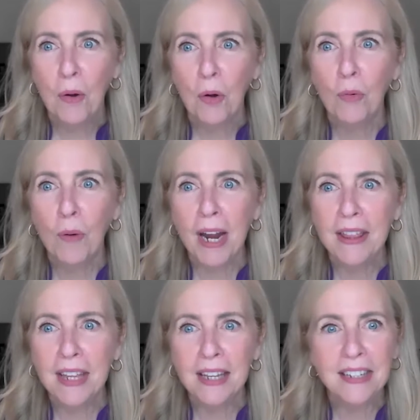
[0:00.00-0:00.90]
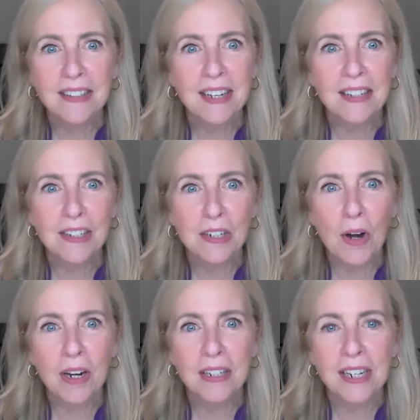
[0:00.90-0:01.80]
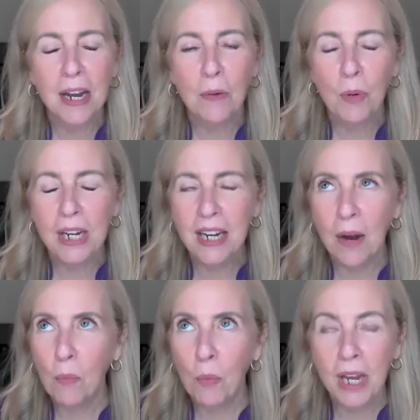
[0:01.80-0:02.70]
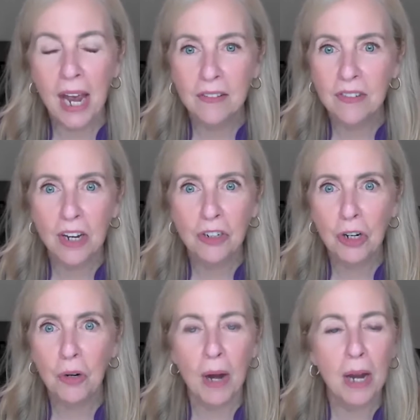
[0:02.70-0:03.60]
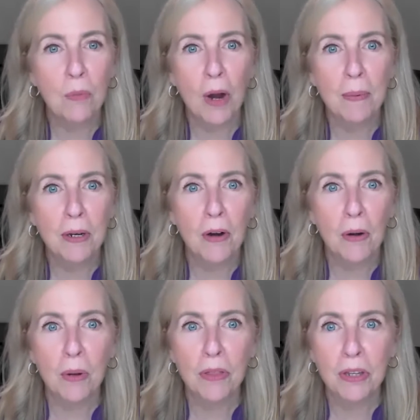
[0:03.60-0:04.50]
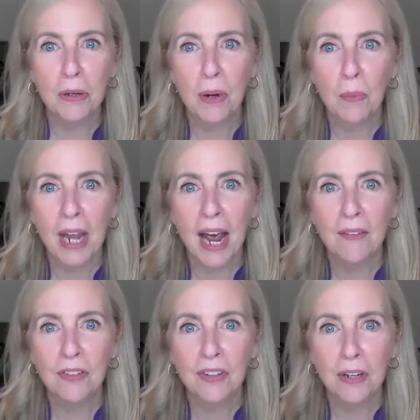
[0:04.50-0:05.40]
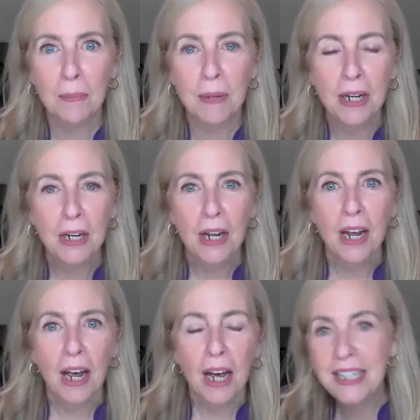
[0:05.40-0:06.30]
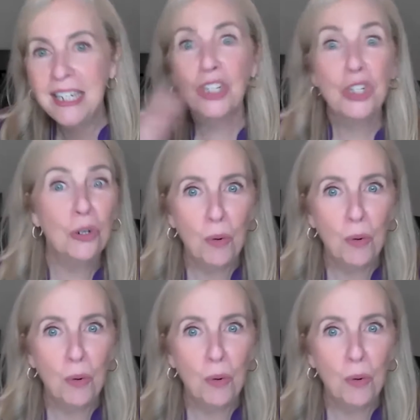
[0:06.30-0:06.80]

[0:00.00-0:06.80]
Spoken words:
great. Then let's get started today. We had such a great webinar with you, and we have some additional